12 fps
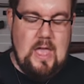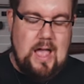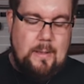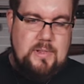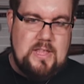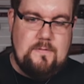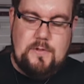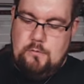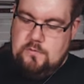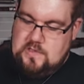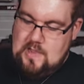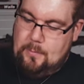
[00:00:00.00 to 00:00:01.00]
I believe you
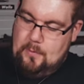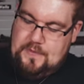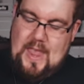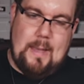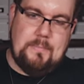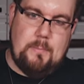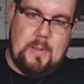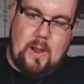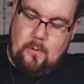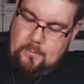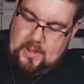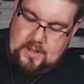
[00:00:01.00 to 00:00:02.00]
double tap the
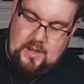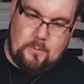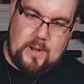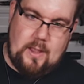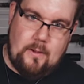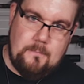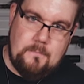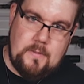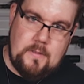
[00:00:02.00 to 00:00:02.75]
power button. Here we go.